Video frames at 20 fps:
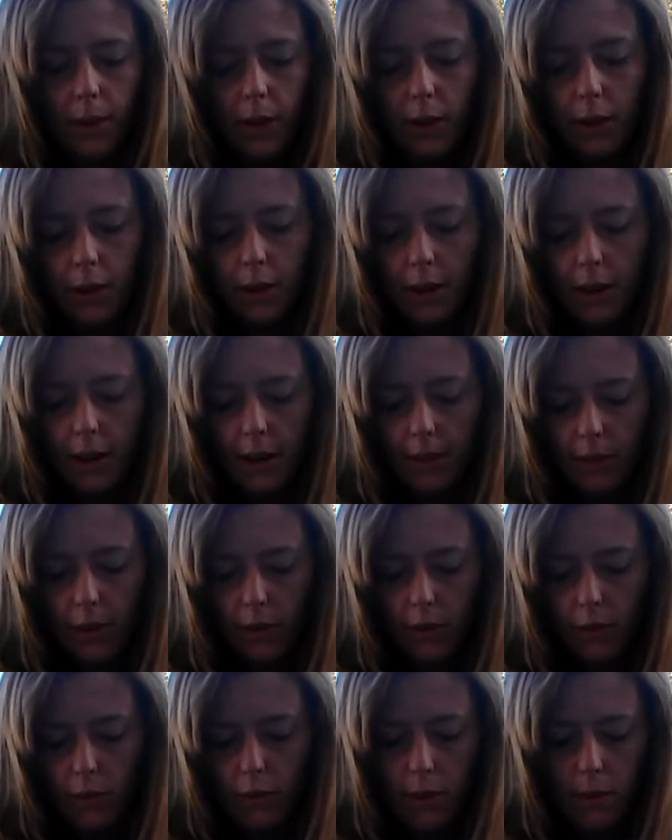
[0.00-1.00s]
You don't have to
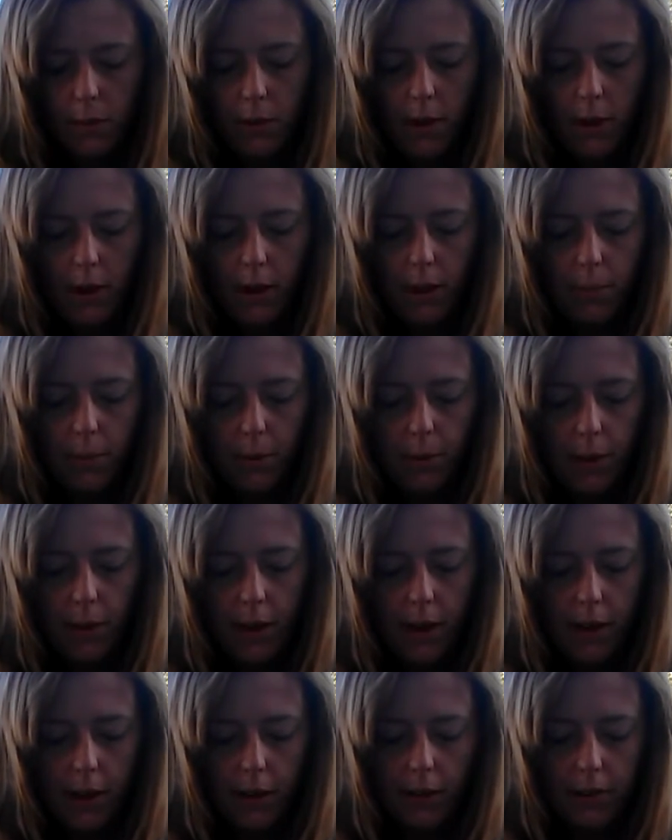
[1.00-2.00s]
use grip tape. If you
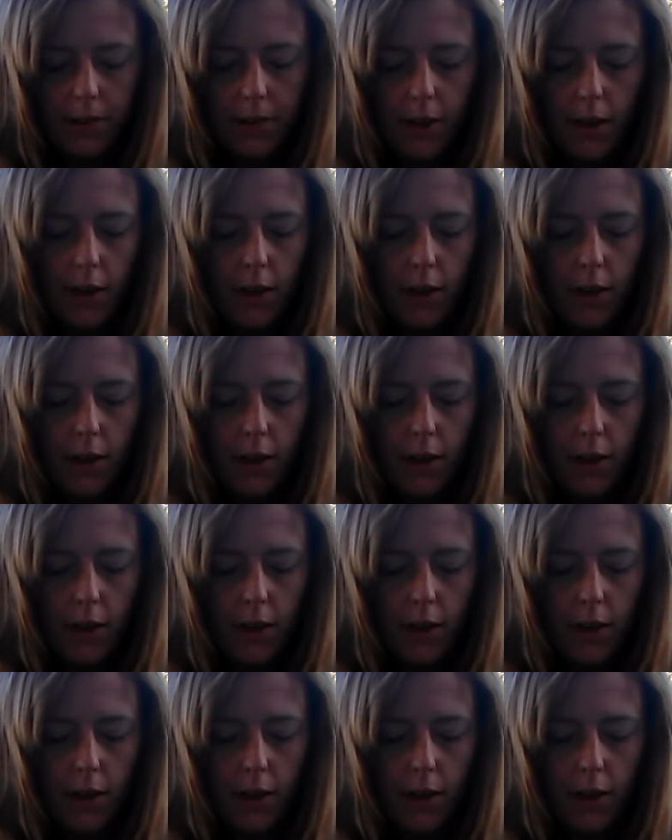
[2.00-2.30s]
have